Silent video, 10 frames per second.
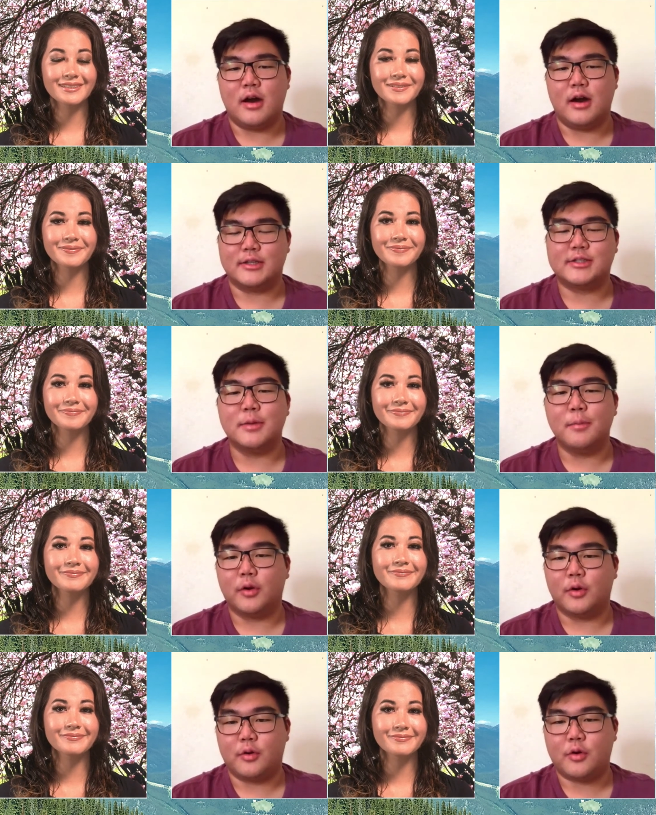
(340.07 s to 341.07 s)
Speaker 1: uh,
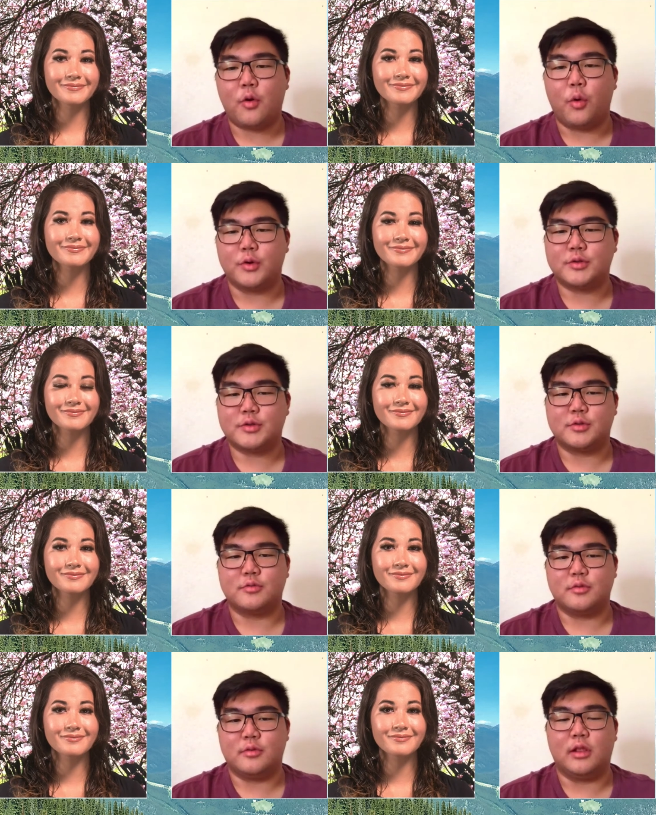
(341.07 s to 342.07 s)
similar
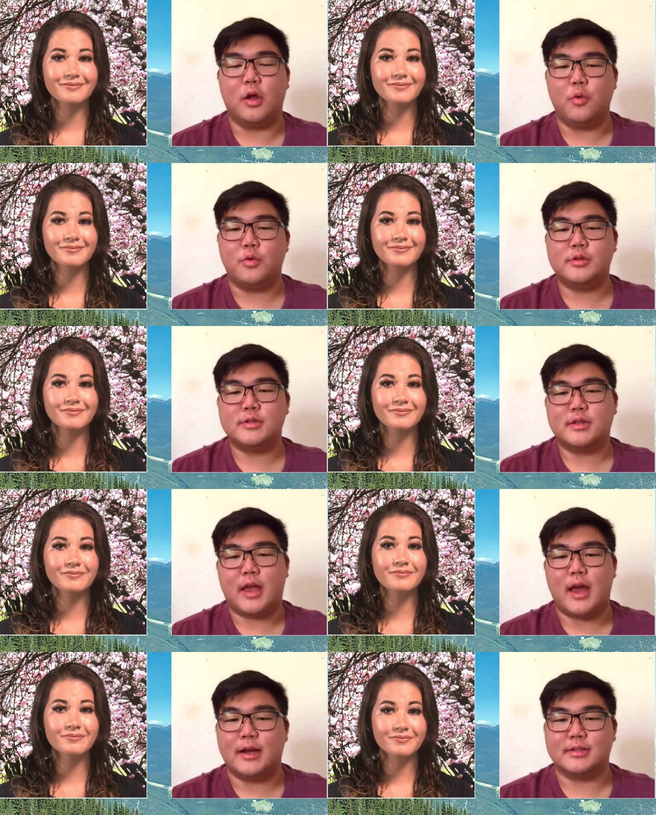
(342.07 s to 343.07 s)
course loads
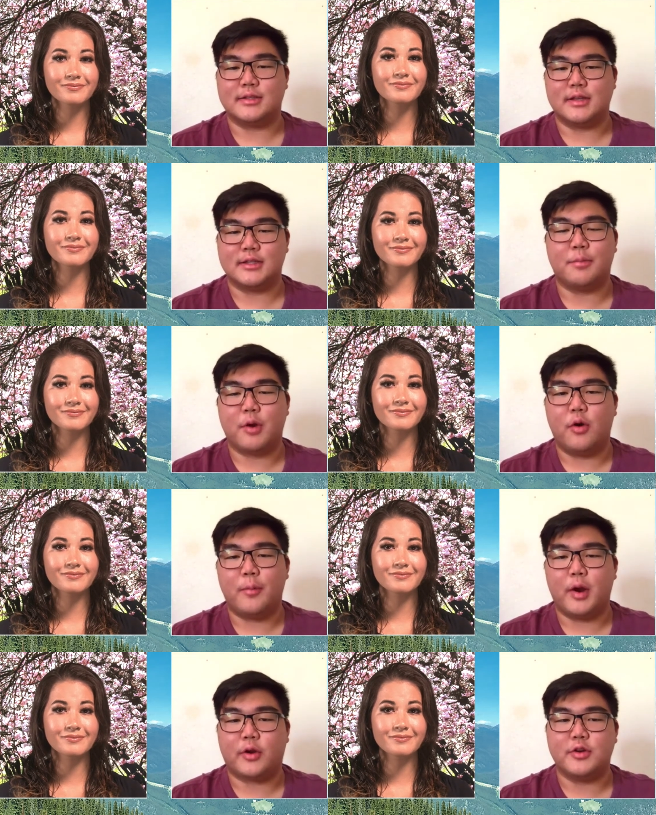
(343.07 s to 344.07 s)
as a
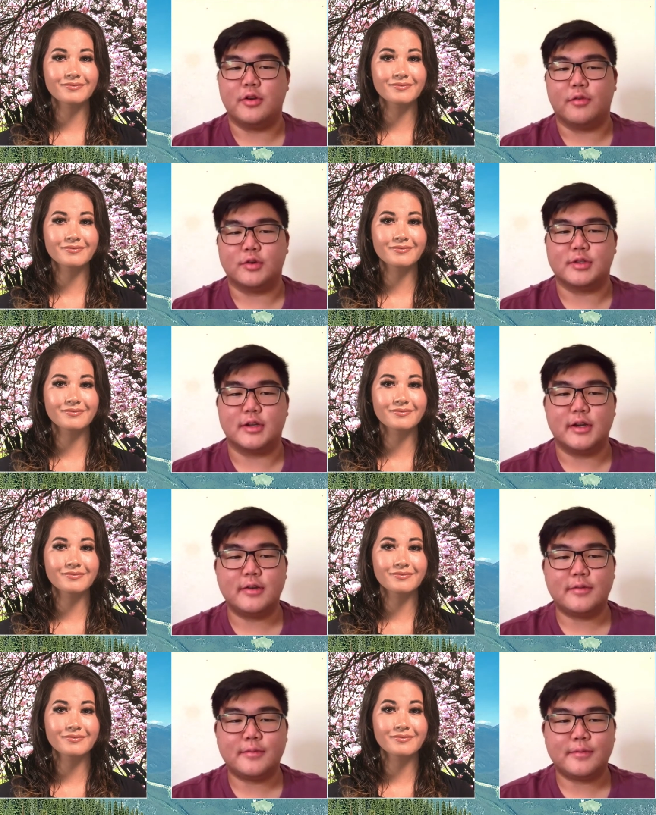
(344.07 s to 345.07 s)
typical American
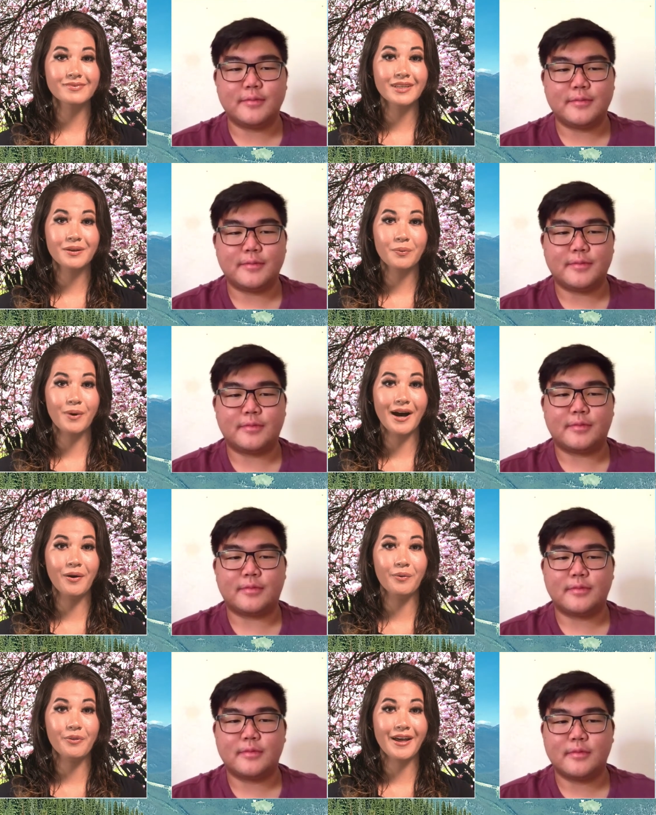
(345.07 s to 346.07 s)
university.
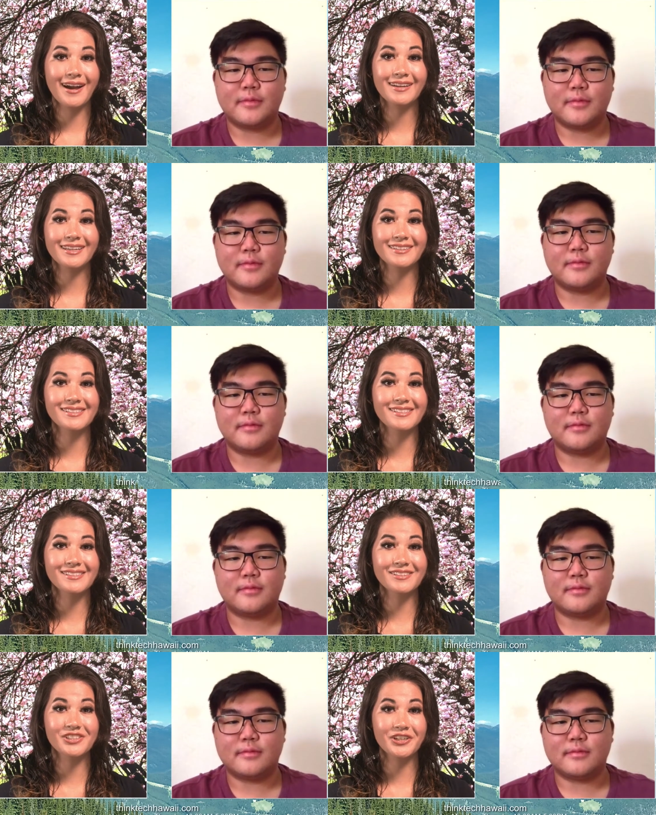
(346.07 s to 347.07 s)
Speaker 2: Wow, that
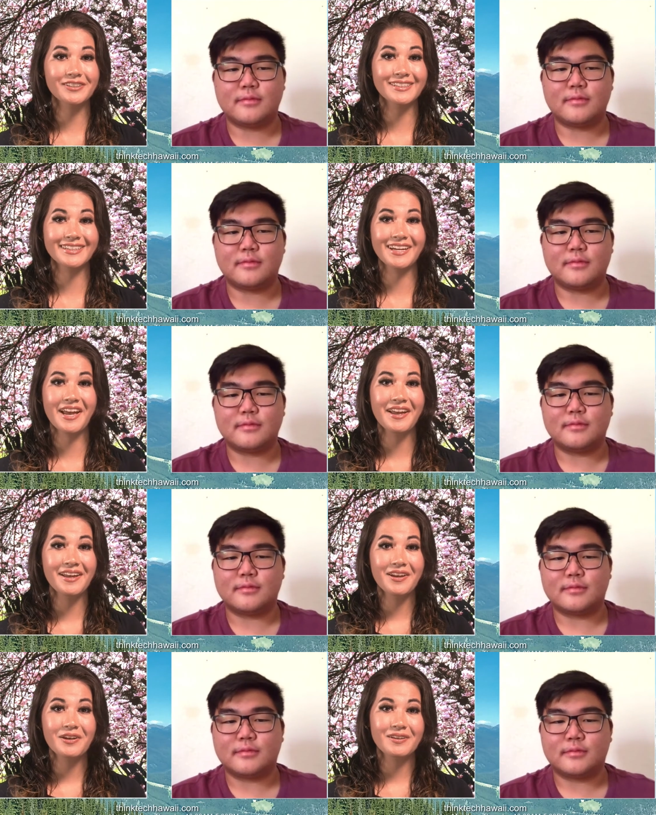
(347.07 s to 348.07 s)
is surely
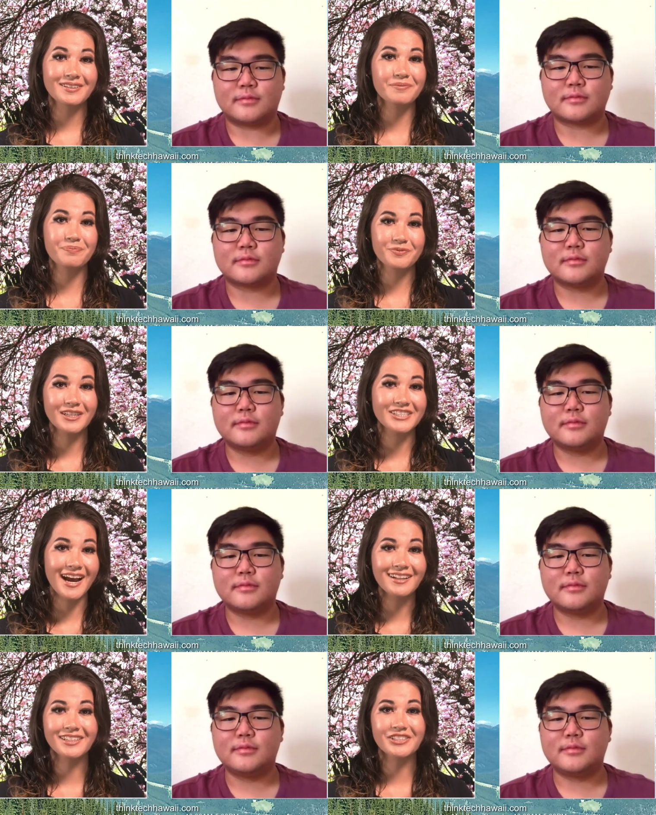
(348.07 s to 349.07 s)
a
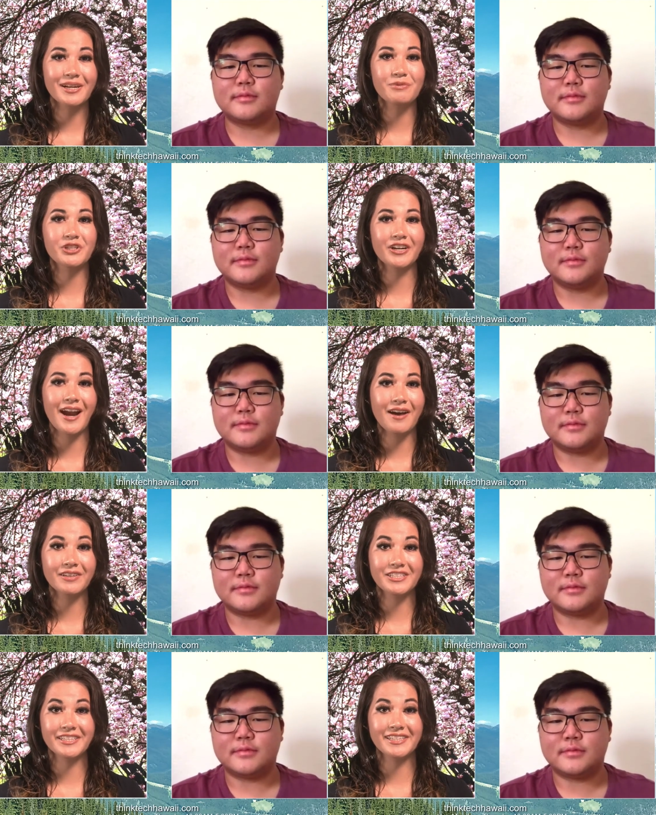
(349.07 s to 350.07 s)
challenge, I'm sure,
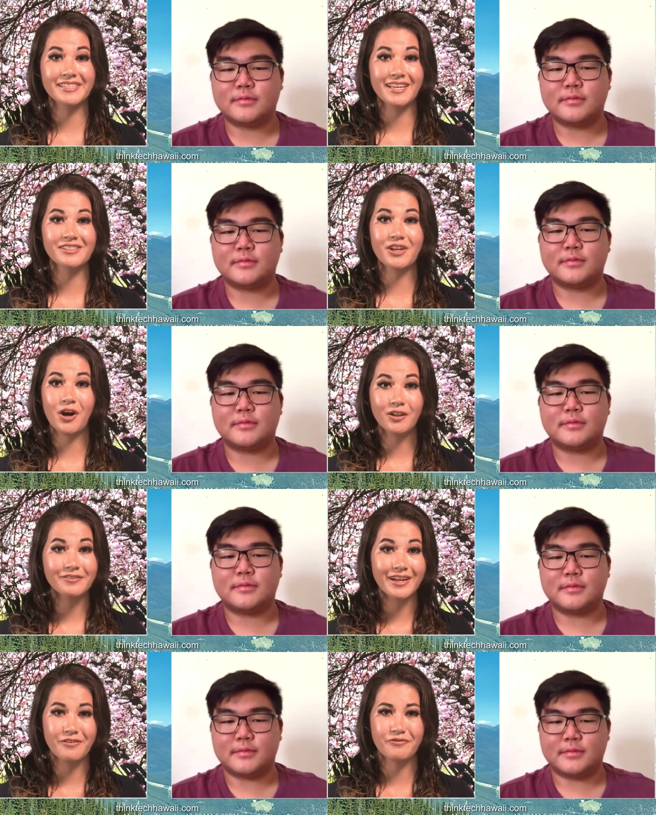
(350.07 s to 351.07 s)
having to condense all of that